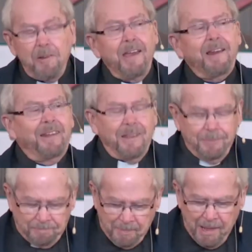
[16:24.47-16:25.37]
And
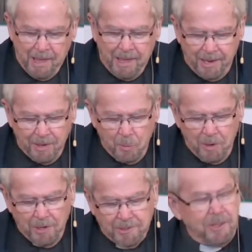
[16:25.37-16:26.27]
finally,
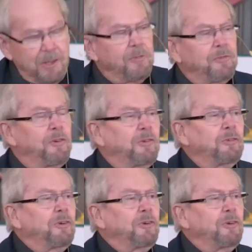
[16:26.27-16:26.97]
in words that